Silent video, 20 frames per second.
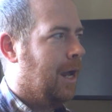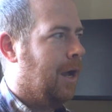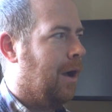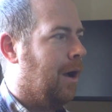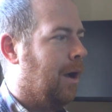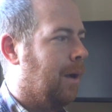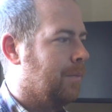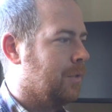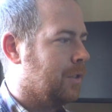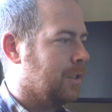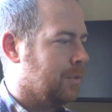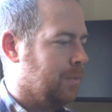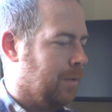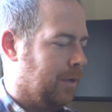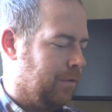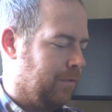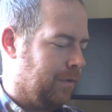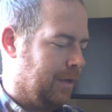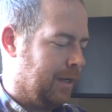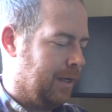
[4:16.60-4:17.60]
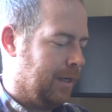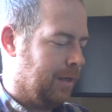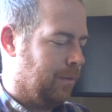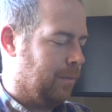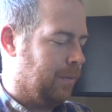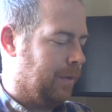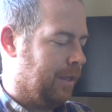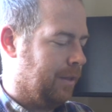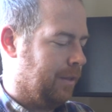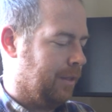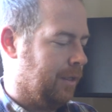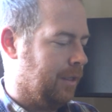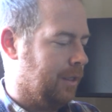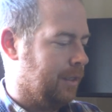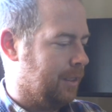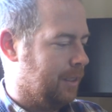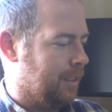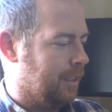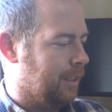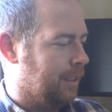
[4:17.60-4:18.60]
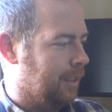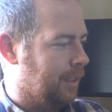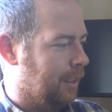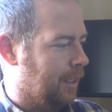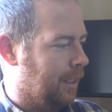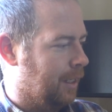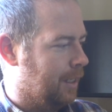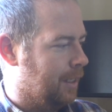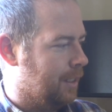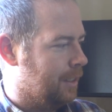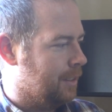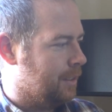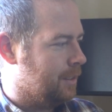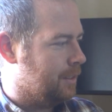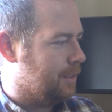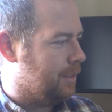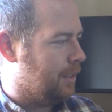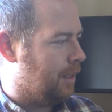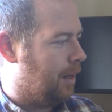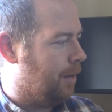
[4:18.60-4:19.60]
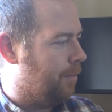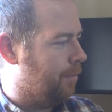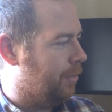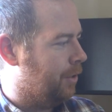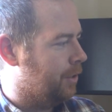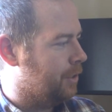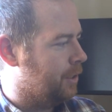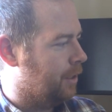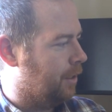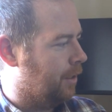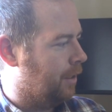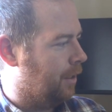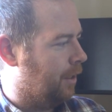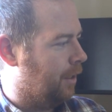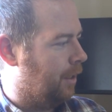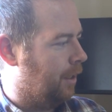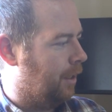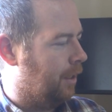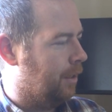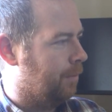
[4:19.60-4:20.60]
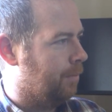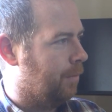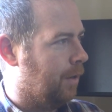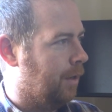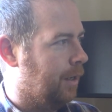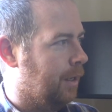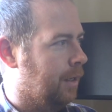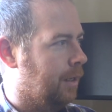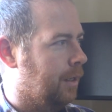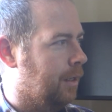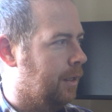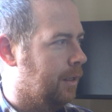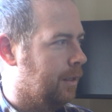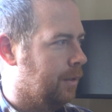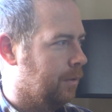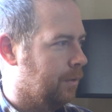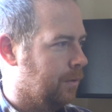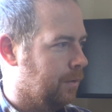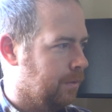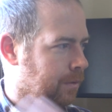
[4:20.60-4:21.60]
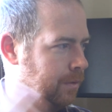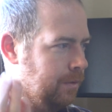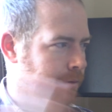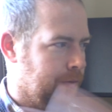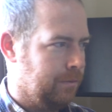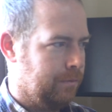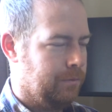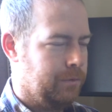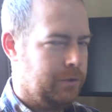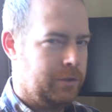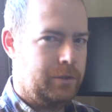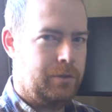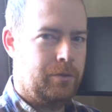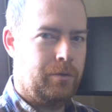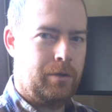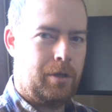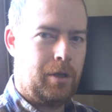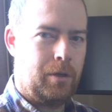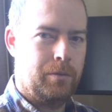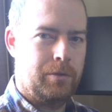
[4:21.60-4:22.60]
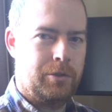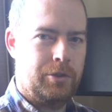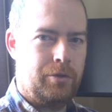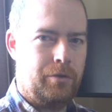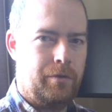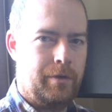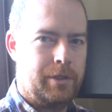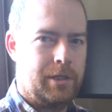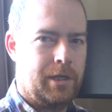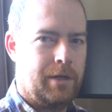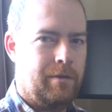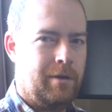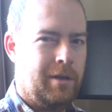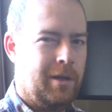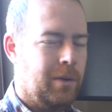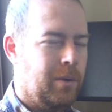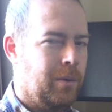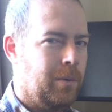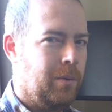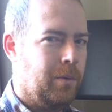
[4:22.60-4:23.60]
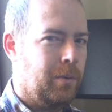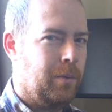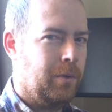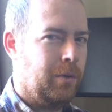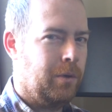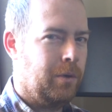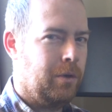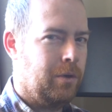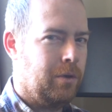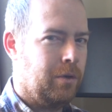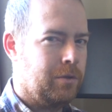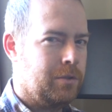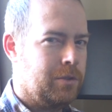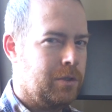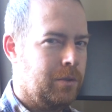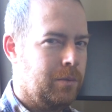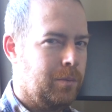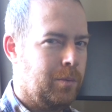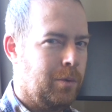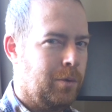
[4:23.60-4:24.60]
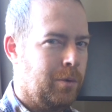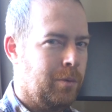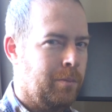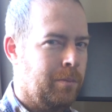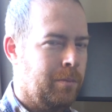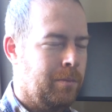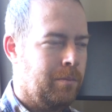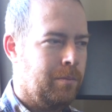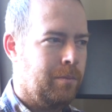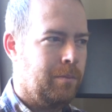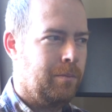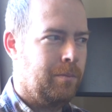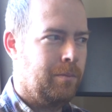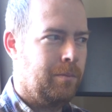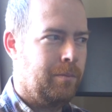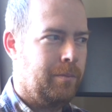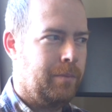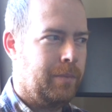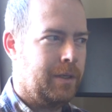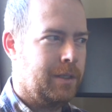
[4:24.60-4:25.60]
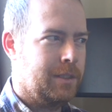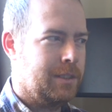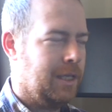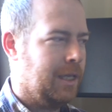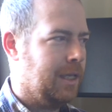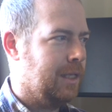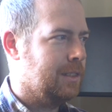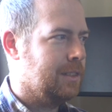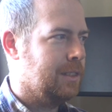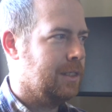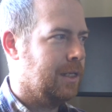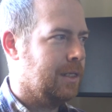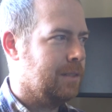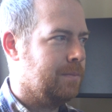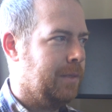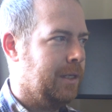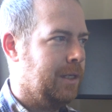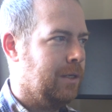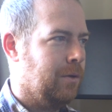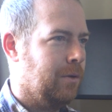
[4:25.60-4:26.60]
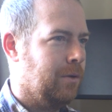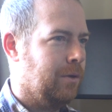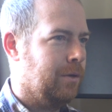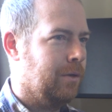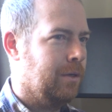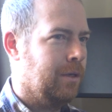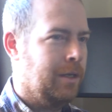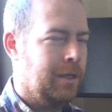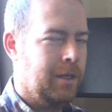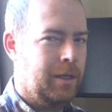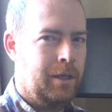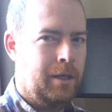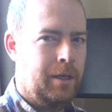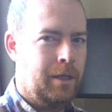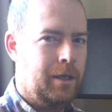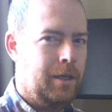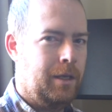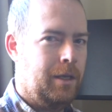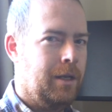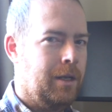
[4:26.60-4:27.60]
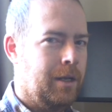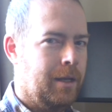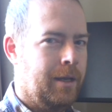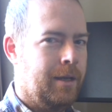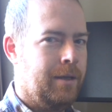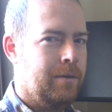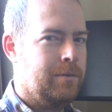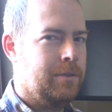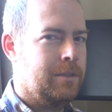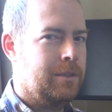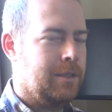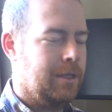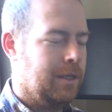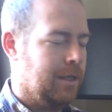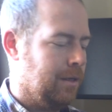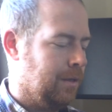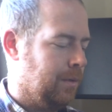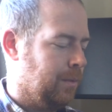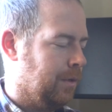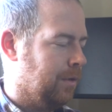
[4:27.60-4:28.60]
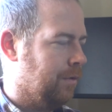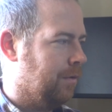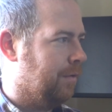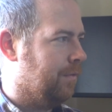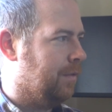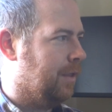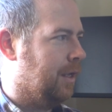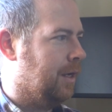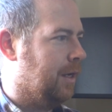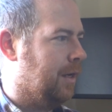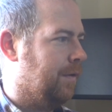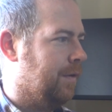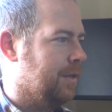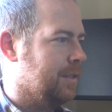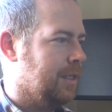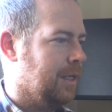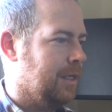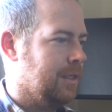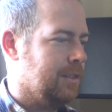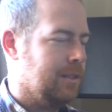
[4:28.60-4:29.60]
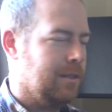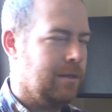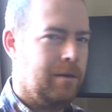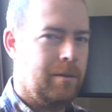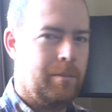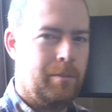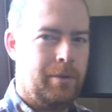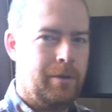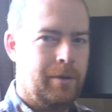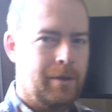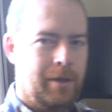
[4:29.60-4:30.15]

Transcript: I'm just wondering now whether the temperature in my little cold storage area got too warm, because the heating has been on in the house, and I wonder if that area is heated up